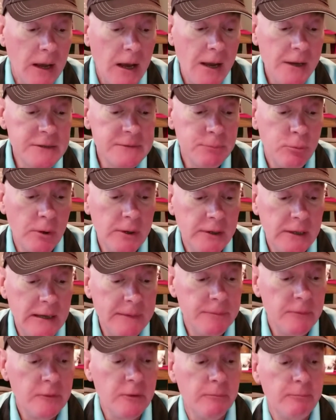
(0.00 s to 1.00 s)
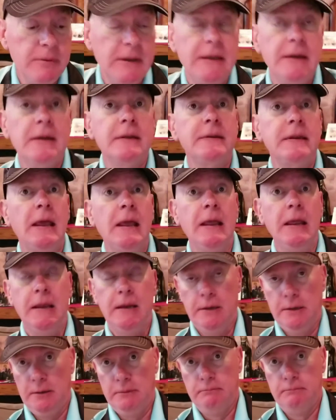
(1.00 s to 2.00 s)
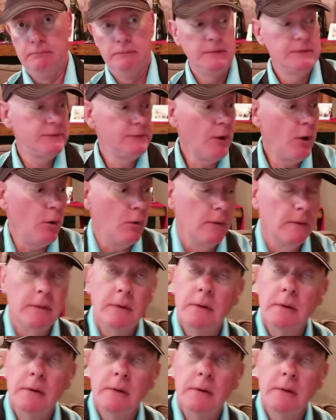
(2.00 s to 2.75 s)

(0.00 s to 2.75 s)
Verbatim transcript: highest point capable of being attained. So, okay,